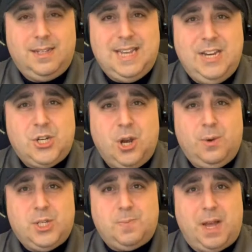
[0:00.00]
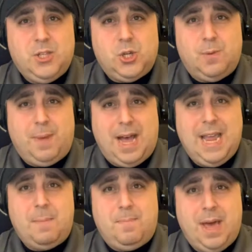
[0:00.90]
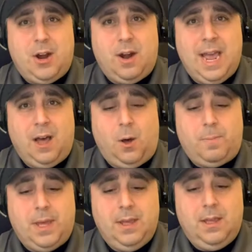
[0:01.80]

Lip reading: Today's show is sponsored by BetterHelp.